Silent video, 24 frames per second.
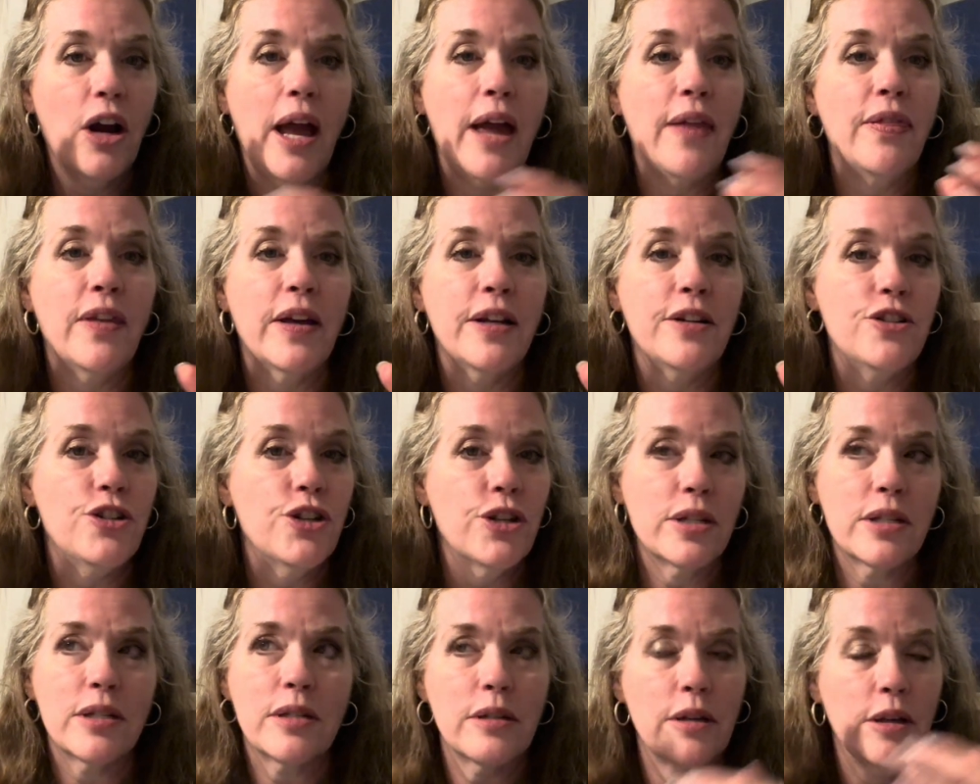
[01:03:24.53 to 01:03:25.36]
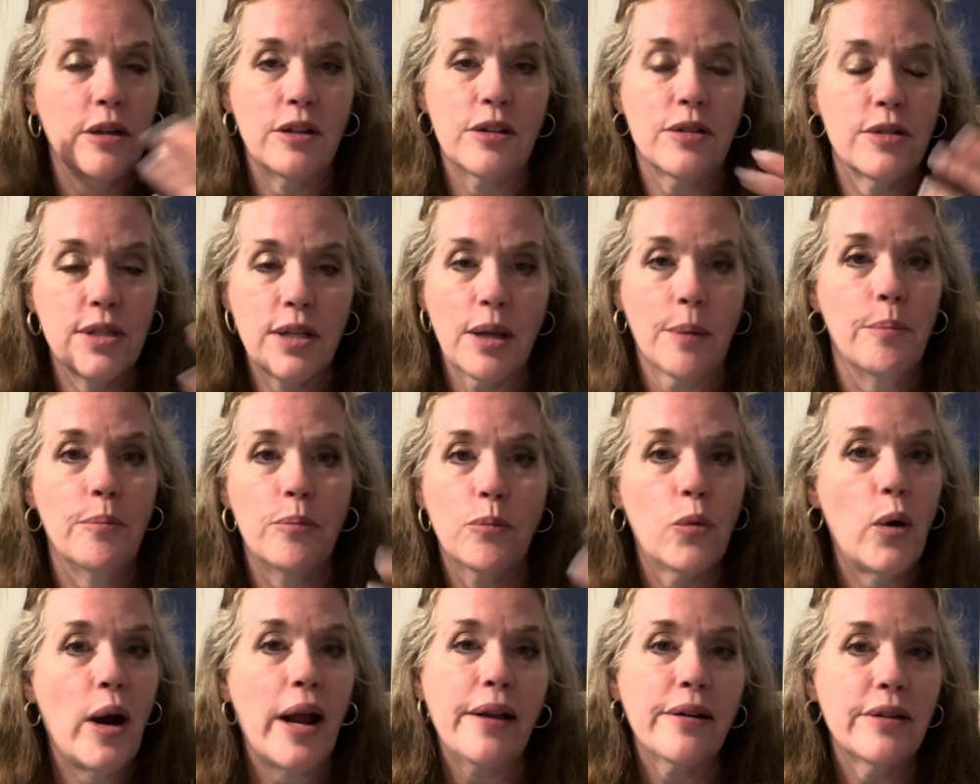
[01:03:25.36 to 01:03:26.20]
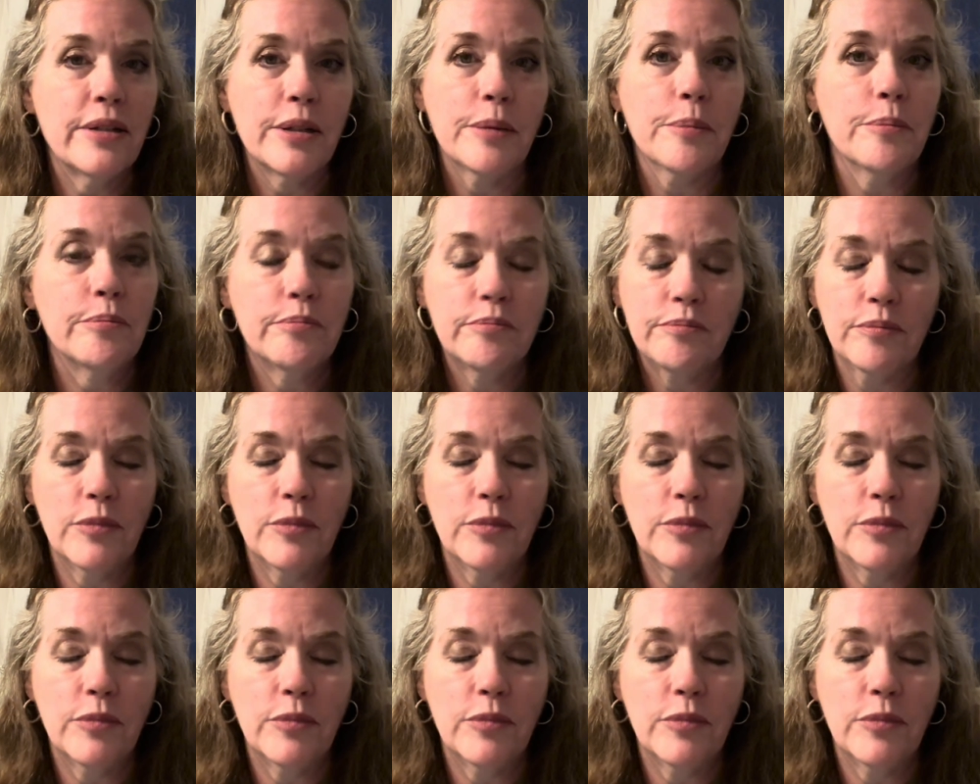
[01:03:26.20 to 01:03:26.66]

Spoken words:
and then just some random,